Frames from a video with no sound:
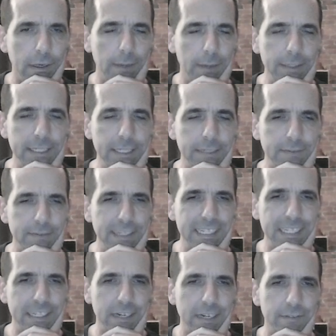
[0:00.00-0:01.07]
This
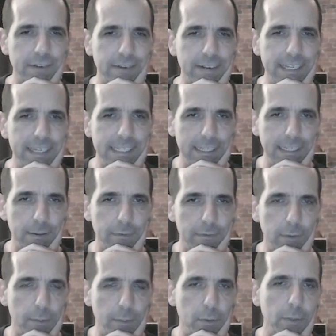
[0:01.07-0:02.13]
is kind of very easily won for
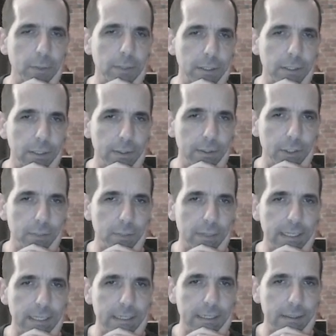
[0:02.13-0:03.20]
white. But what I'm going to do is just play
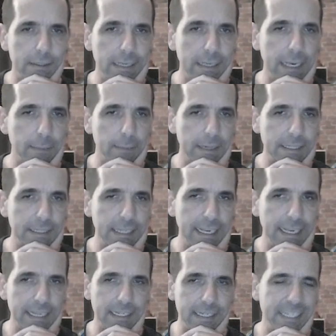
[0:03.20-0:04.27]
this king back to here.
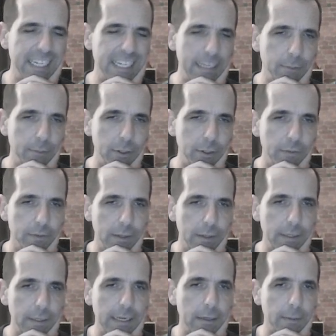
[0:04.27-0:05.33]
It's a silly move,
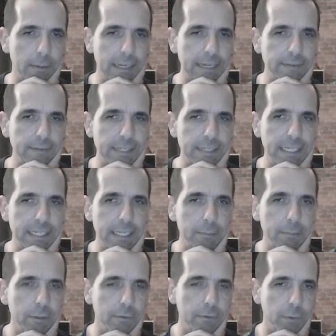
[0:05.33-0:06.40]
and then I'm going to play an even sillier
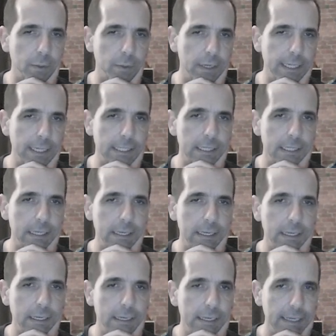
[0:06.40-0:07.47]
move for white
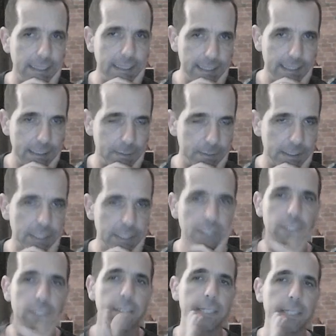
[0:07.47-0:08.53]
in this position.
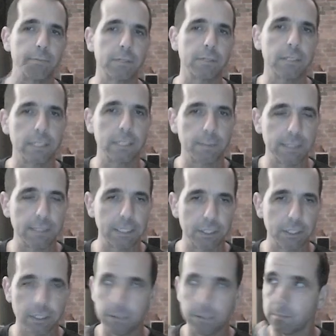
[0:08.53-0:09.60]
So this precise
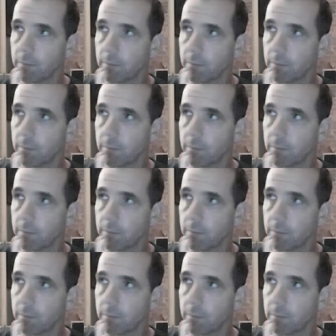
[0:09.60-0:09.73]
position